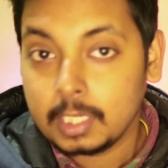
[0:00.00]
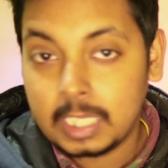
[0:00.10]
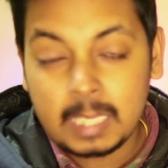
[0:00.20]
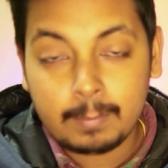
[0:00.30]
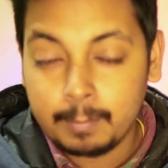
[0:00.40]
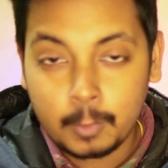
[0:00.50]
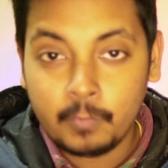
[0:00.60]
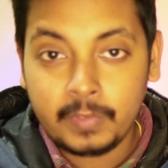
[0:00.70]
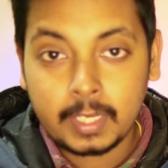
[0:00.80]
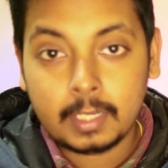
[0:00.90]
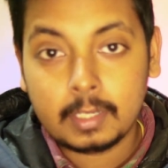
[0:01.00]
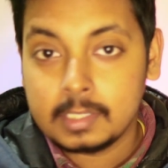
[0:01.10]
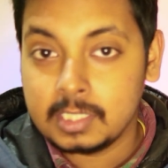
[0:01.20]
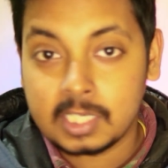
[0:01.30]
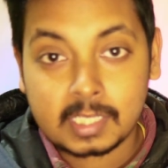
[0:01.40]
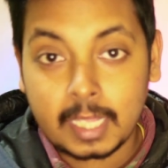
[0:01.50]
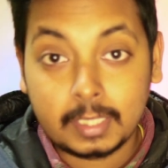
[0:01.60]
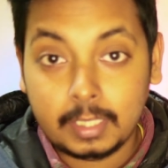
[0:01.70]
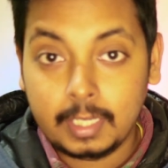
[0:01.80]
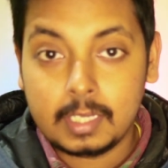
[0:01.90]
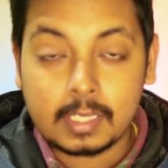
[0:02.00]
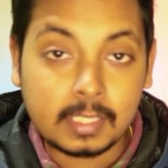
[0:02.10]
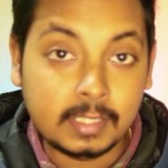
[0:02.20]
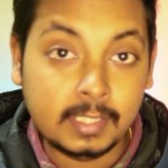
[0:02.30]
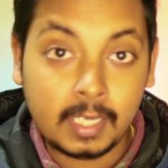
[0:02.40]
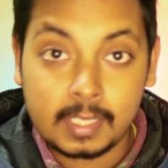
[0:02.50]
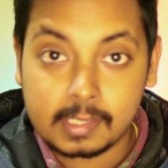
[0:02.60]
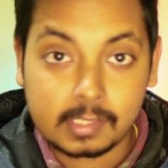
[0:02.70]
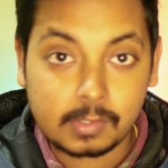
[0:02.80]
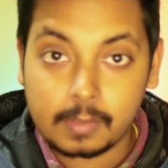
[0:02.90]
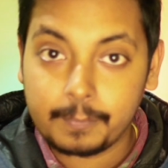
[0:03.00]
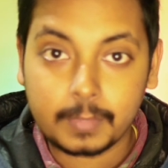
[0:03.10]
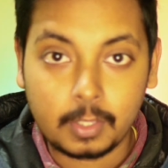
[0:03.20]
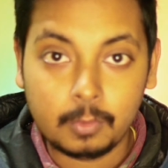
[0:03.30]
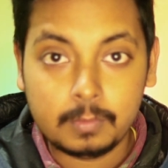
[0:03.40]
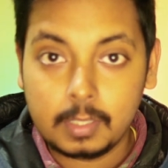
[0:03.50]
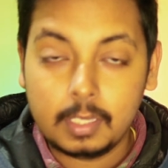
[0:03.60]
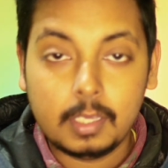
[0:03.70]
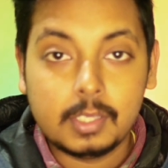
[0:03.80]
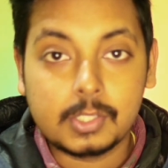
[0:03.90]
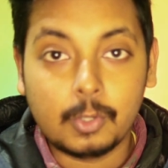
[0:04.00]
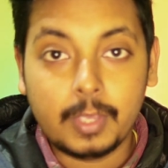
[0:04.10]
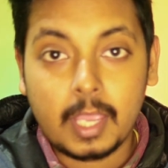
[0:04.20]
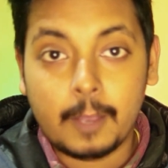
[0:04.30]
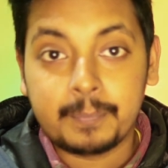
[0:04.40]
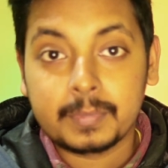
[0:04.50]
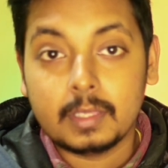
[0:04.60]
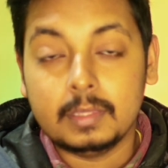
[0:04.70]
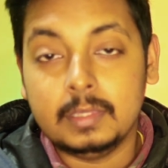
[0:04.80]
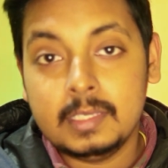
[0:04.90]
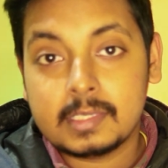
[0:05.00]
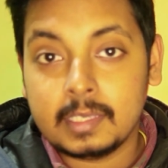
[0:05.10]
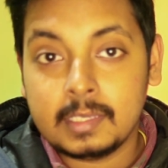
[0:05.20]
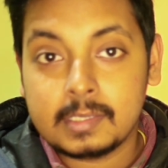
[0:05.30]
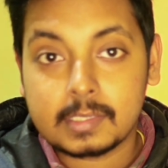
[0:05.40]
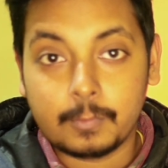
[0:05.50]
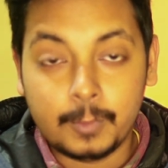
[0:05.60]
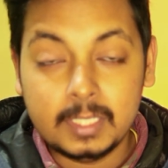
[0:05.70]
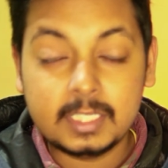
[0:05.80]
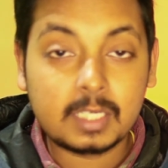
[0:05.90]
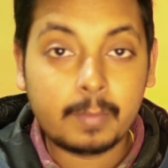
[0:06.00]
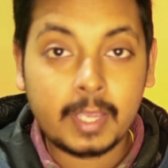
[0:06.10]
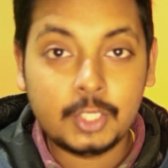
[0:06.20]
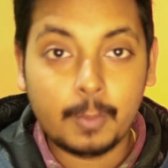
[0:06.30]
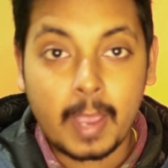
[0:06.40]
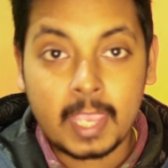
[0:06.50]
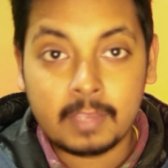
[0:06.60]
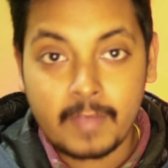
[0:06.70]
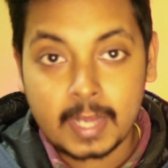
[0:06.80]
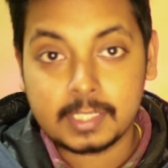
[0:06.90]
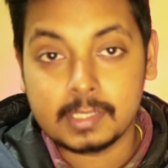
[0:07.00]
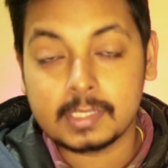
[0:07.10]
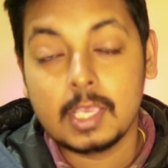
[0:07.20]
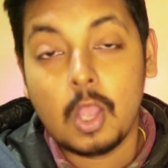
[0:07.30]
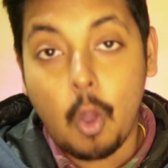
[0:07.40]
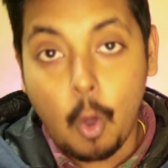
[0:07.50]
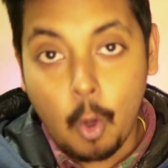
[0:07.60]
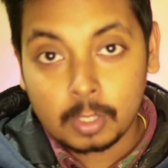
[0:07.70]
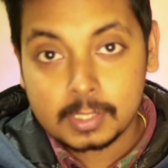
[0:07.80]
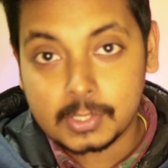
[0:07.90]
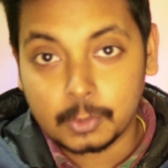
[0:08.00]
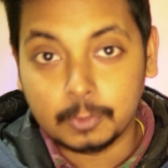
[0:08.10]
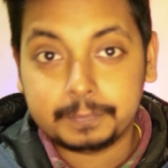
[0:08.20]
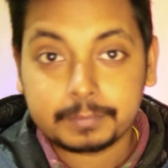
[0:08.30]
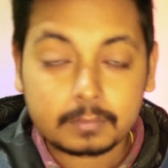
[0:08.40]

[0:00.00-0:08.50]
keep improving it just like they did DLSS. So yeah, these things will determine your buying factors. Also,